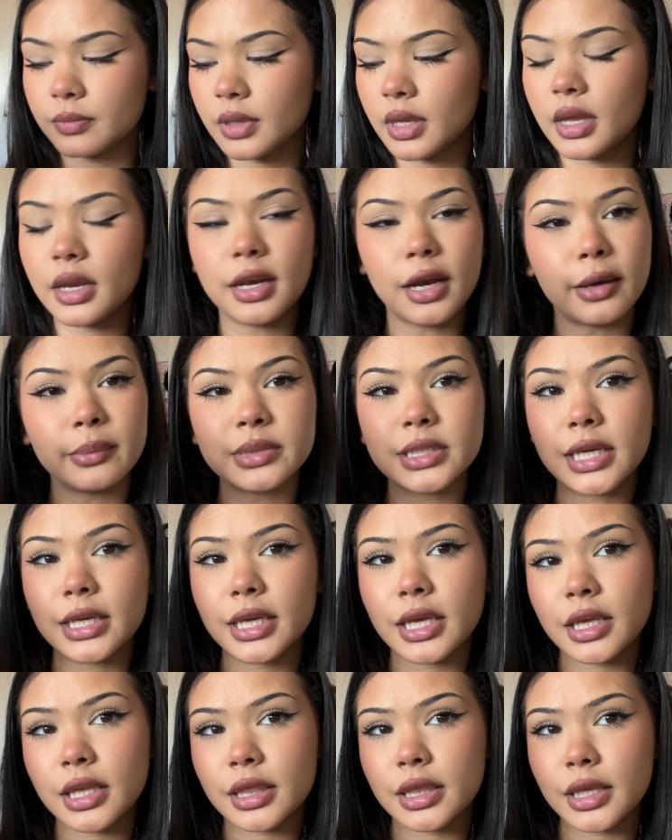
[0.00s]
Now I'm
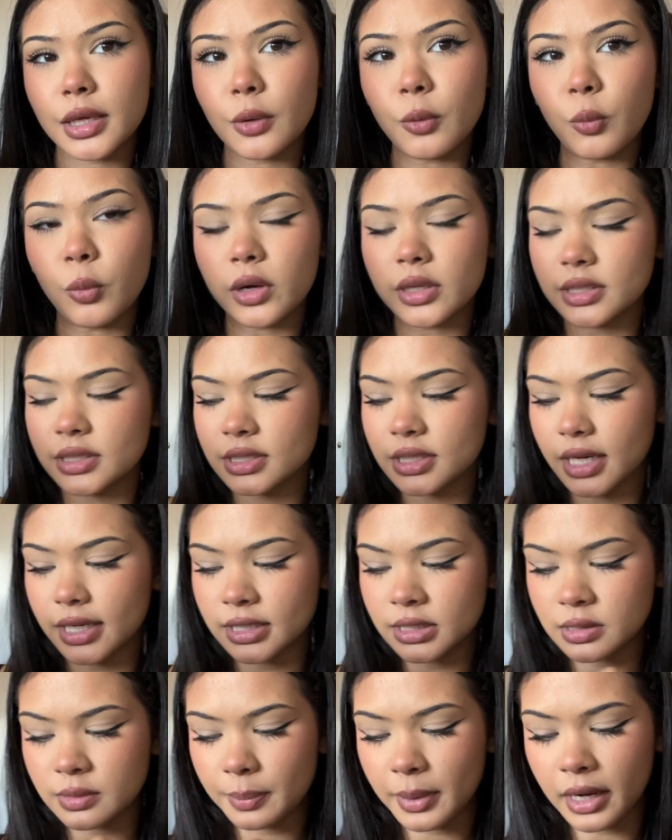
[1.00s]
taking the One
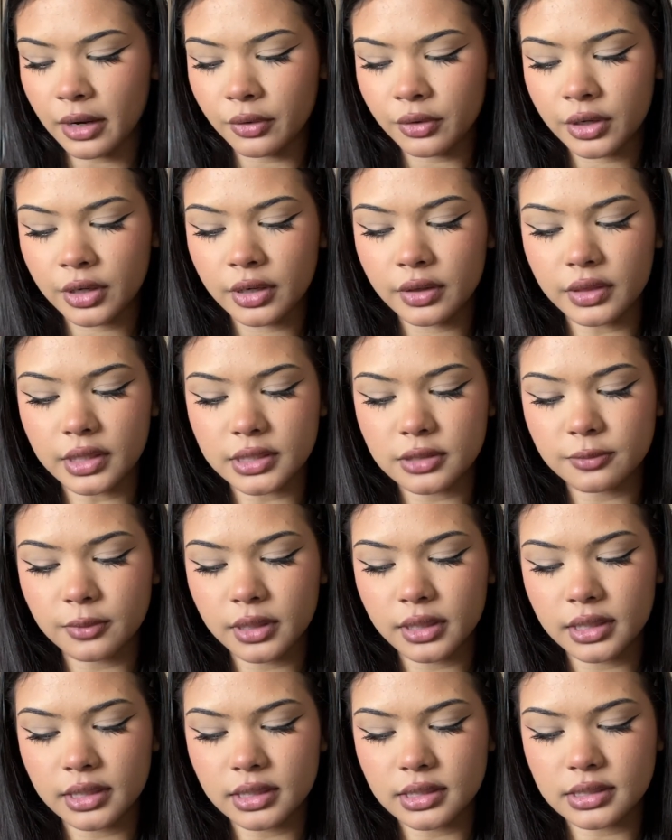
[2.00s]
Size powder. This one
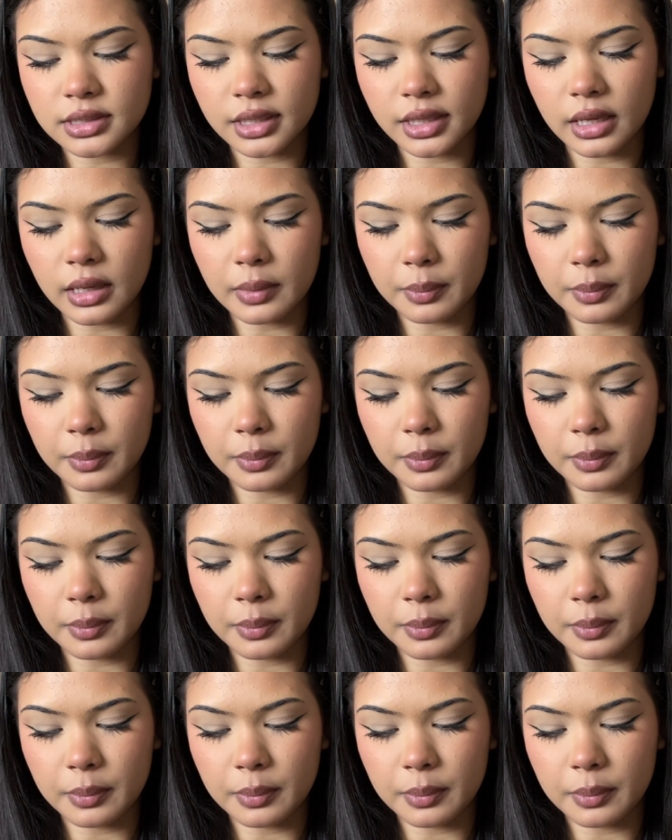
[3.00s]
is the